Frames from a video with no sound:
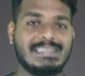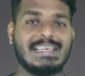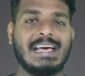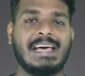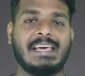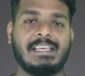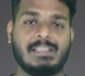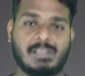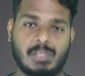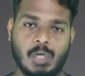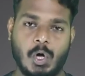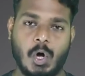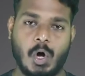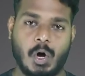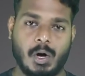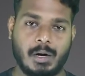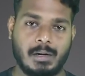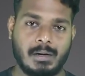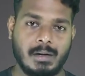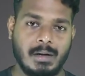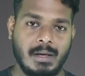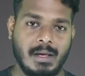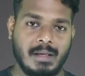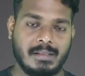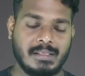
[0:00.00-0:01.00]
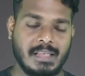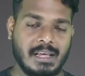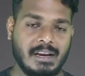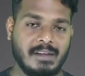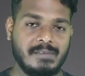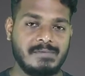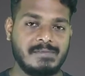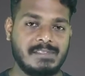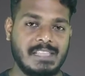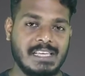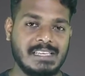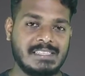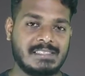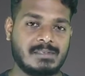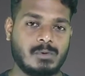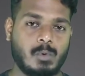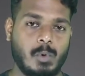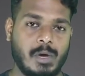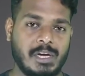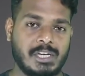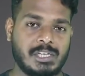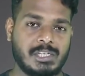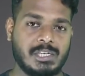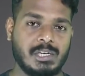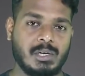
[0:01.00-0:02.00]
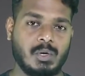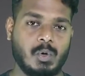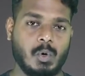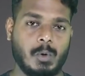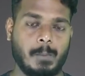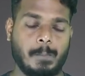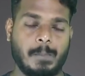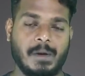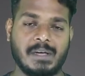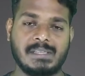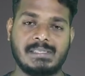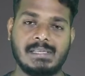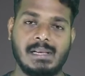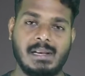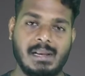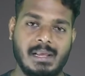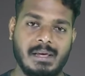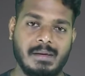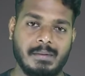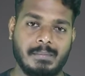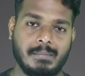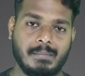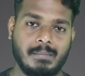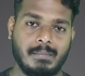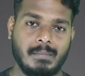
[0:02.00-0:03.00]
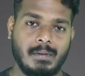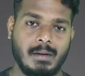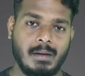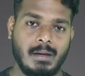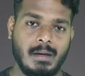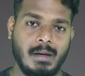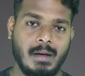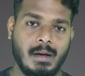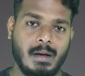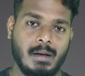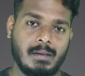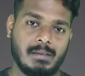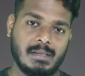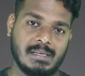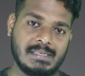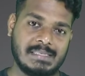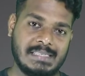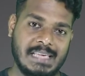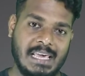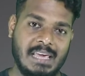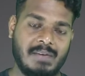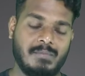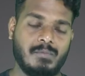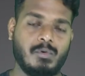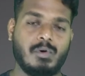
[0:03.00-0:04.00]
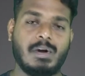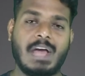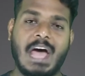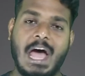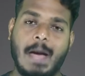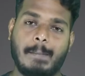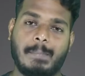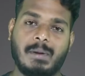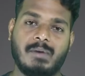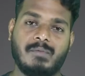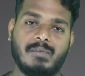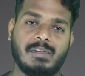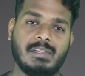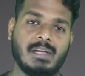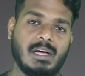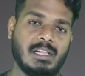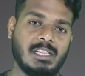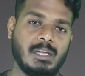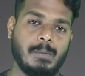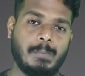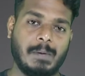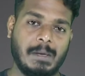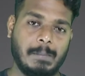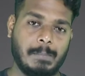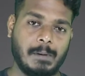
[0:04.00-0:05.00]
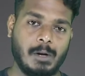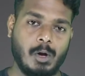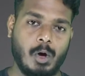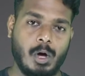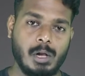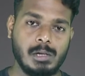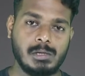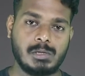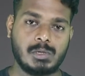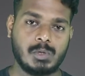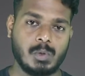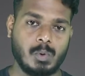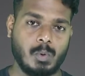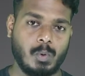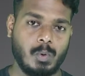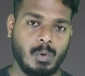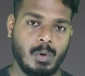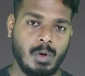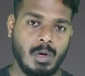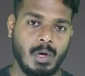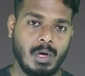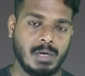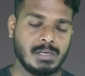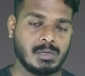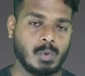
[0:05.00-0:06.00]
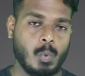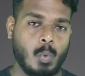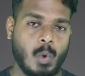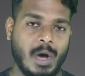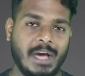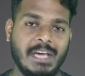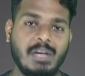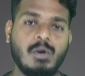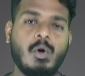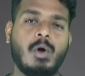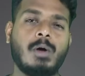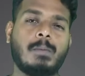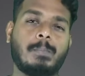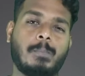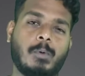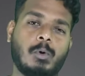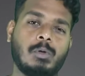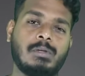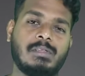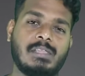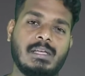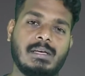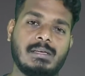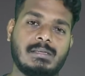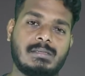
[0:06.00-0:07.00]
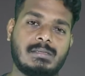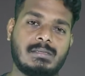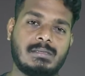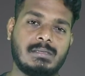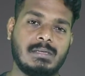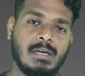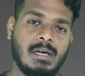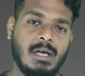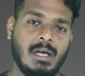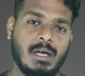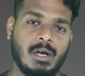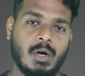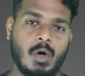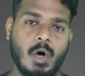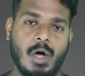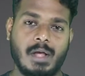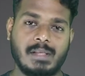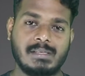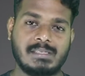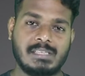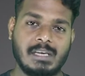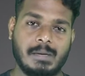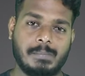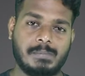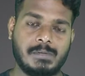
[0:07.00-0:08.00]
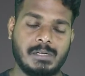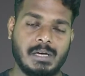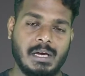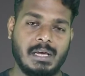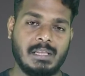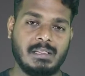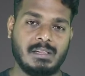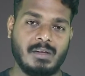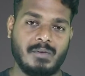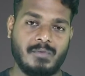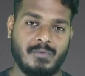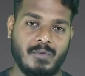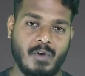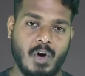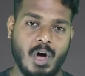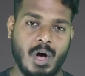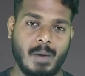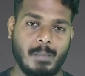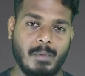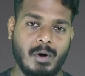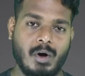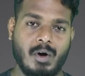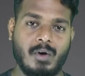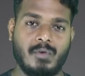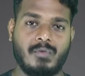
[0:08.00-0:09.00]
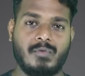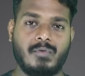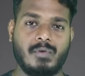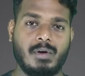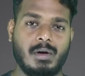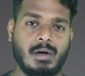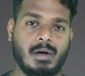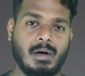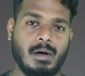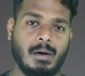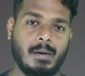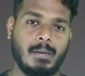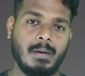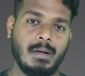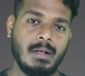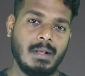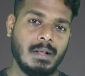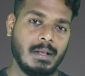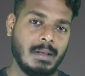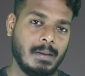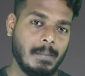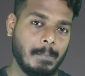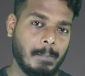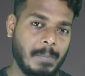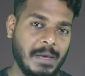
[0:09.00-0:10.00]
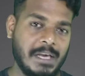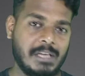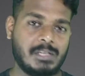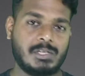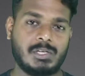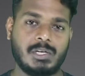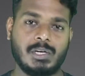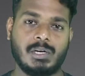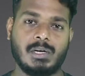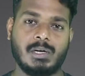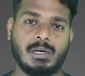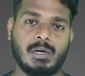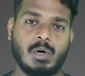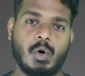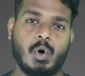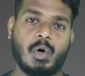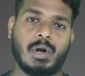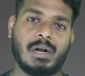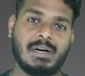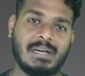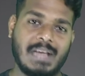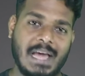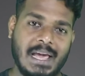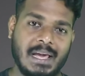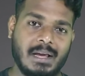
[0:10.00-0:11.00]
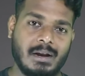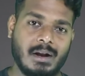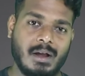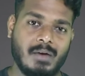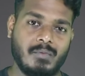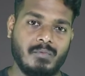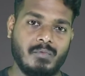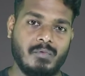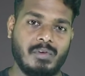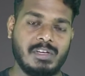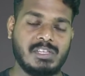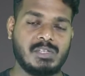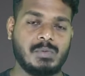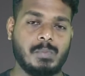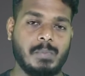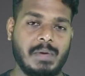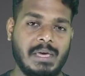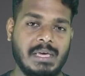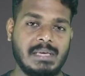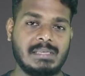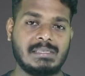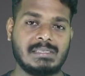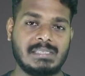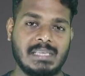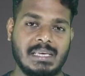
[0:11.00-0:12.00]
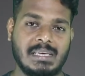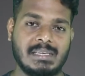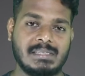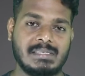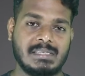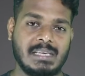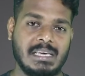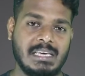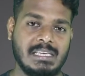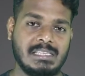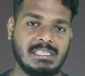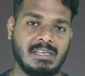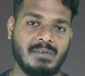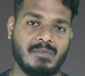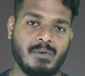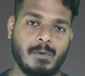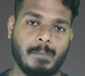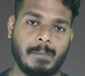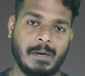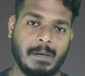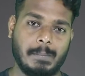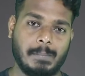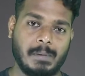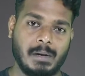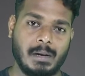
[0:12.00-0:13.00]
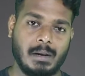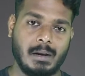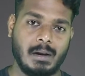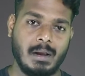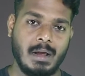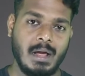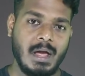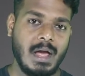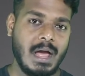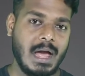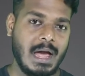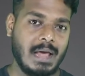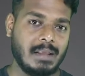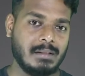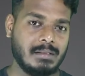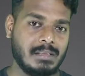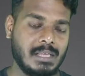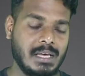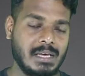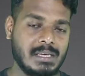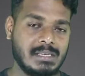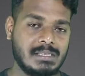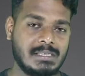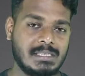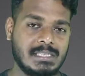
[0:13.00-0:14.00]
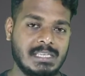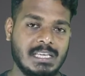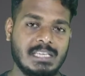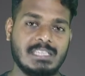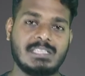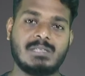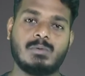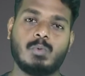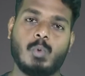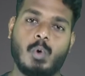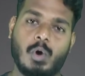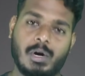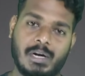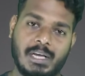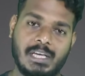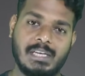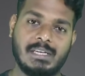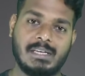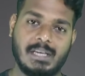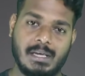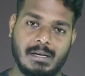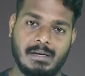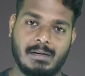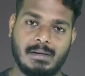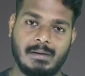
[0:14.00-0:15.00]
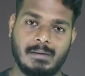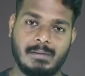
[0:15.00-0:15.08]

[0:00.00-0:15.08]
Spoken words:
guy thought that if this question could puzzle him, the same would happen with other people also. So why not put this concept in the form of a picture or a diagram which makes things easy for people? And this is what he did.